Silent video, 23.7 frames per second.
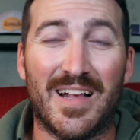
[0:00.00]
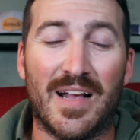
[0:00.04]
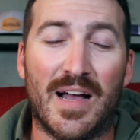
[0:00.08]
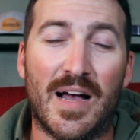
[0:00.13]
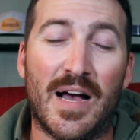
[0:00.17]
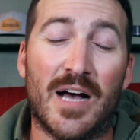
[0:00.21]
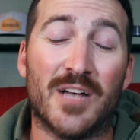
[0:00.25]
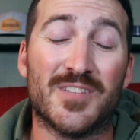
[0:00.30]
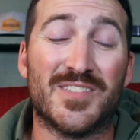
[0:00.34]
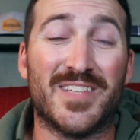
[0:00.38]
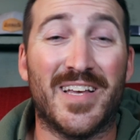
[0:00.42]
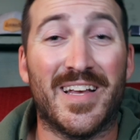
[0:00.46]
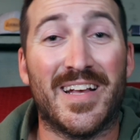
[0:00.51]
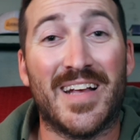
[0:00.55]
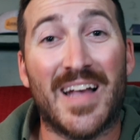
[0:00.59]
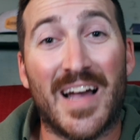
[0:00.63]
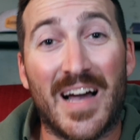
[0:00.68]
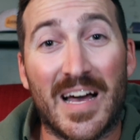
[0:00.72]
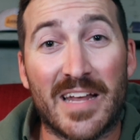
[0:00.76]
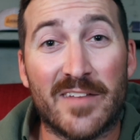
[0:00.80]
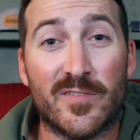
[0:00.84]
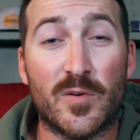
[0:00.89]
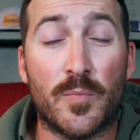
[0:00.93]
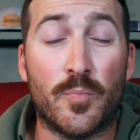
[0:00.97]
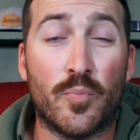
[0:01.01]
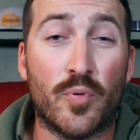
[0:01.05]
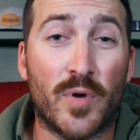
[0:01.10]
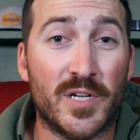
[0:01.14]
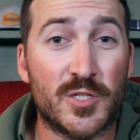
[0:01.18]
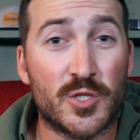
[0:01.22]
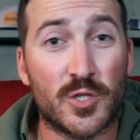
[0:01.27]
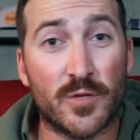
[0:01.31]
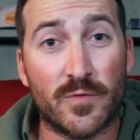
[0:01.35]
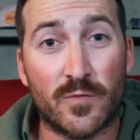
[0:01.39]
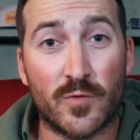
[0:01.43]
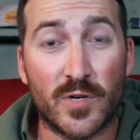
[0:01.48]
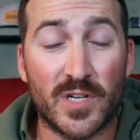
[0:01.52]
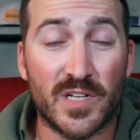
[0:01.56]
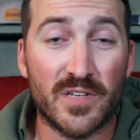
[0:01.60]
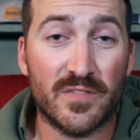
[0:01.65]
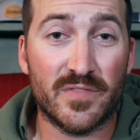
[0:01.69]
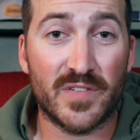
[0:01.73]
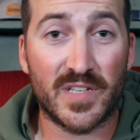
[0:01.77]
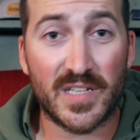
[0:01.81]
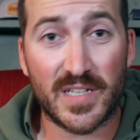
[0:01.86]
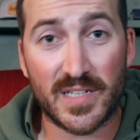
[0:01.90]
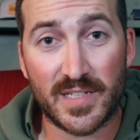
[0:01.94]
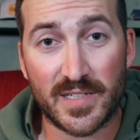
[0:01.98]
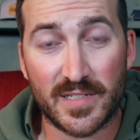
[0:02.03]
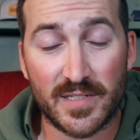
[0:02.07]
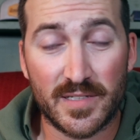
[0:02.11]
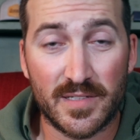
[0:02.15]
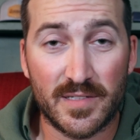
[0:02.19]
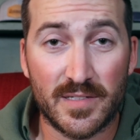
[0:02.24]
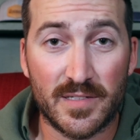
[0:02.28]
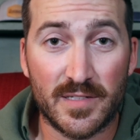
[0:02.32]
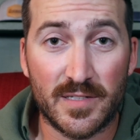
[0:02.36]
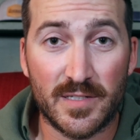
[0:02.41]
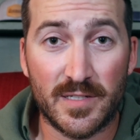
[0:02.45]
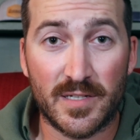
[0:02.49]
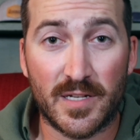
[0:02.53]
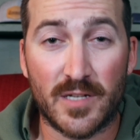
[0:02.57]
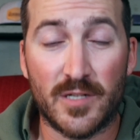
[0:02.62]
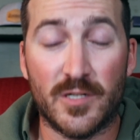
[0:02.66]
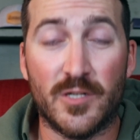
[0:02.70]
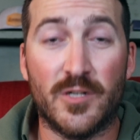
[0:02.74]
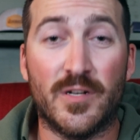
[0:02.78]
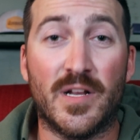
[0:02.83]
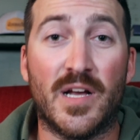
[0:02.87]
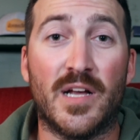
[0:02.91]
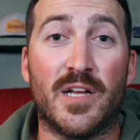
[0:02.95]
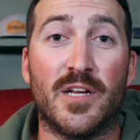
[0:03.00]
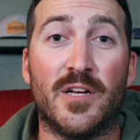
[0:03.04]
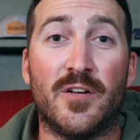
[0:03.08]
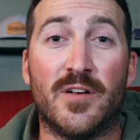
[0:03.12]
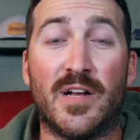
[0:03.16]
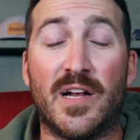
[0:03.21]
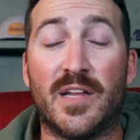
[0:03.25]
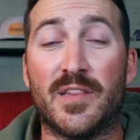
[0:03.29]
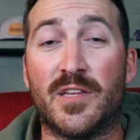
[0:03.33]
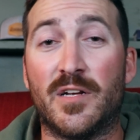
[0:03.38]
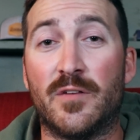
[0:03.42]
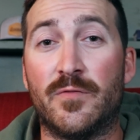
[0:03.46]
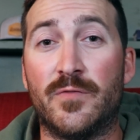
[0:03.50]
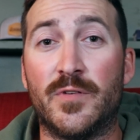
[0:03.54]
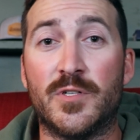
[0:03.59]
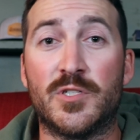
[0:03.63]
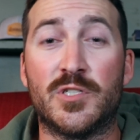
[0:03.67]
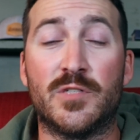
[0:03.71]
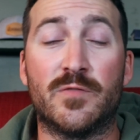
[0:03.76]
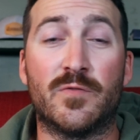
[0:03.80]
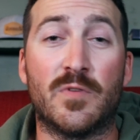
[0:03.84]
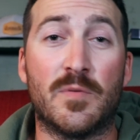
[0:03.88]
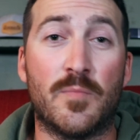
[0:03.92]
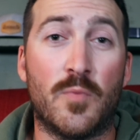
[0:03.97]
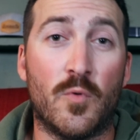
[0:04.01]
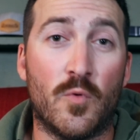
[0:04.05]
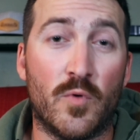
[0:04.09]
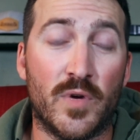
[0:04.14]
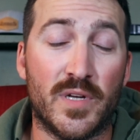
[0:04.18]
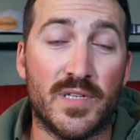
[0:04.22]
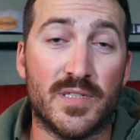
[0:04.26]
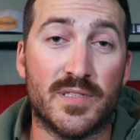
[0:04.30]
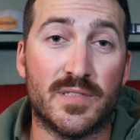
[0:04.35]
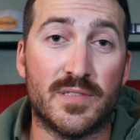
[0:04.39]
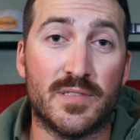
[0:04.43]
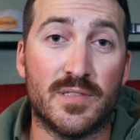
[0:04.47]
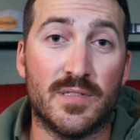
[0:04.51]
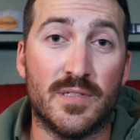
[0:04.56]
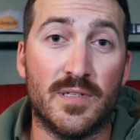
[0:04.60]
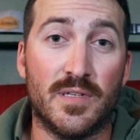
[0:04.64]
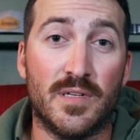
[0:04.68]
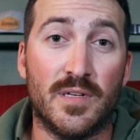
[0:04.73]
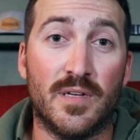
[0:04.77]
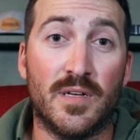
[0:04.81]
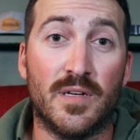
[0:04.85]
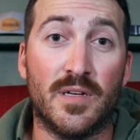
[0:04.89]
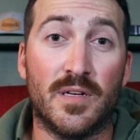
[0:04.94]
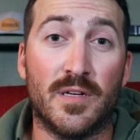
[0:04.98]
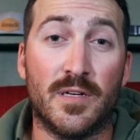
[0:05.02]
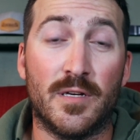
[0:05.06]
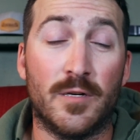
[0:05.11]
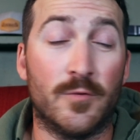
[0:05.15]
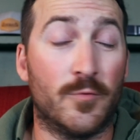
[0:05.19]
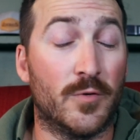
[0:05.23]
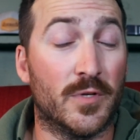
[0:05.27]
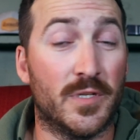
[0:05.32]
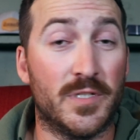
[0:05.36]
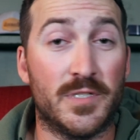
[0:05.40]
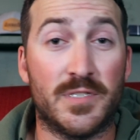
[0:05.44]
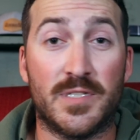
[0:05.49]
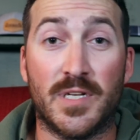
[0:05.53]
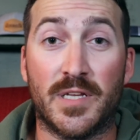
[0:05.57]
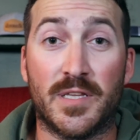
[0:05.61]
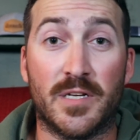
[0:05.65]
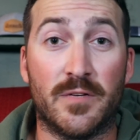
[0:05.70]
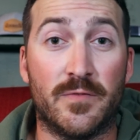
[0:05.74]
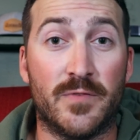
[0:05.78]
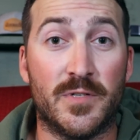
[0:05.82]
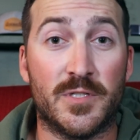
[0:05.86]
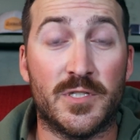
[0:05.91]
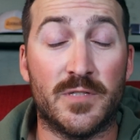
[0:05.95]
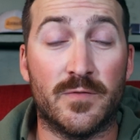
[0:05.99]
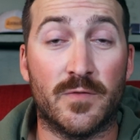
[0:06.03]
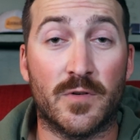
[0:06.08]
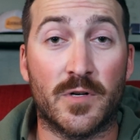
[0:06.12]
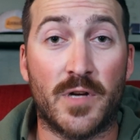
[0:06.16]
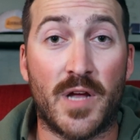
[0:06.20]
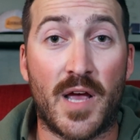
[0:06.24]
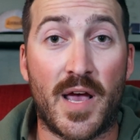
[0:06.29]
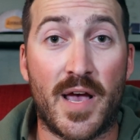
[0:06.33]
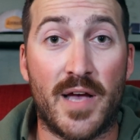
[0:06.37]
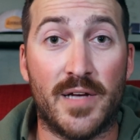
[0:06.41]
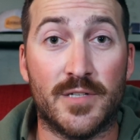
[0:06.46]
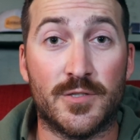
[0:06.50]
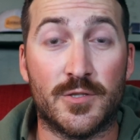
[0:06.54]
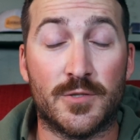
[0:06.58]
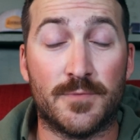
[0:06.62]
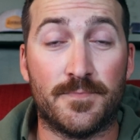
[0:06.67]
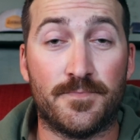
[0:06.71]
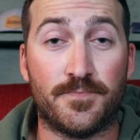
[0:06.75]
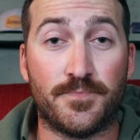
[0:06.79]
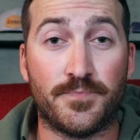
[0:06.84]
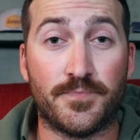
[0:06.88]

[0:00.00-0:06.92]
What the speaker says: I'll say, kind of a pressure-free event. You know, you're not there fishing for points. You're really just out there fishing for cash.